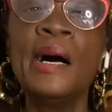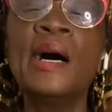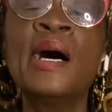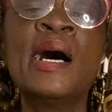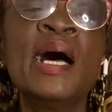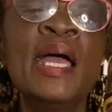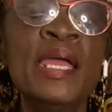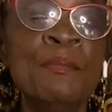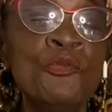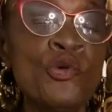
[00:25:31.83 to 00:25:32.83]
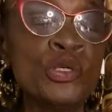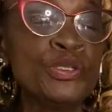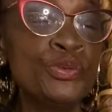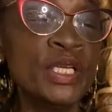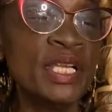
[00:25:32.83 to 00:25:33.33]
I am going to
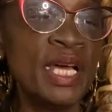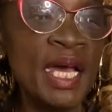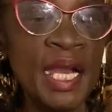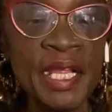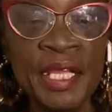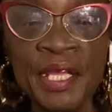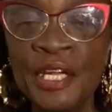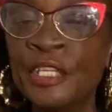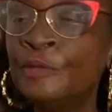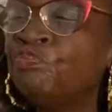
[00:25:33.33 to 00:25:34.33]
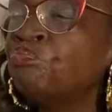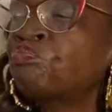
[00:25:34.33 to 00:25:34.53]
get out of here.